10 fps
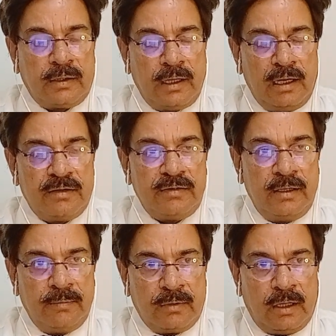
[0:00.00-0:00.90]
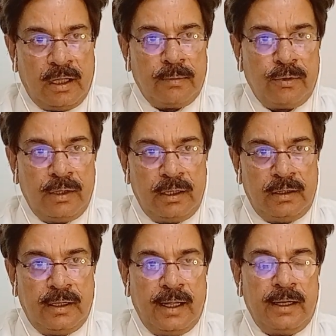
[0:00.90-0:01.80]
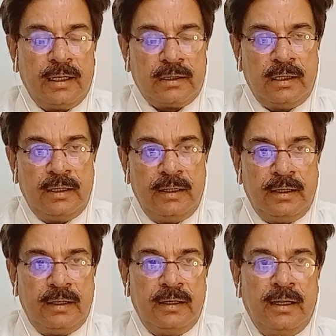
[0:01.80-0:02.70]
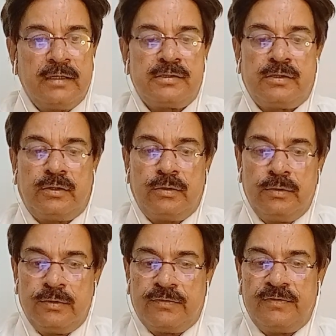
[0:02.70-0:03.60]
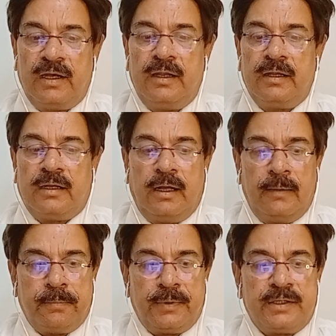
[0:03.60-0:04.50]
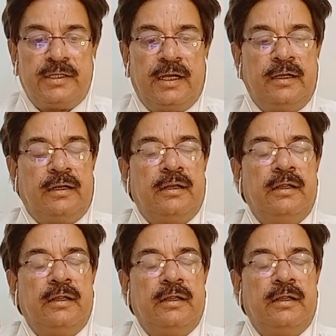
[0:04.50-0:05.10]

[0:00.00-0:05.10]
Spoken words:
calcium carbonate directly reacts to silica present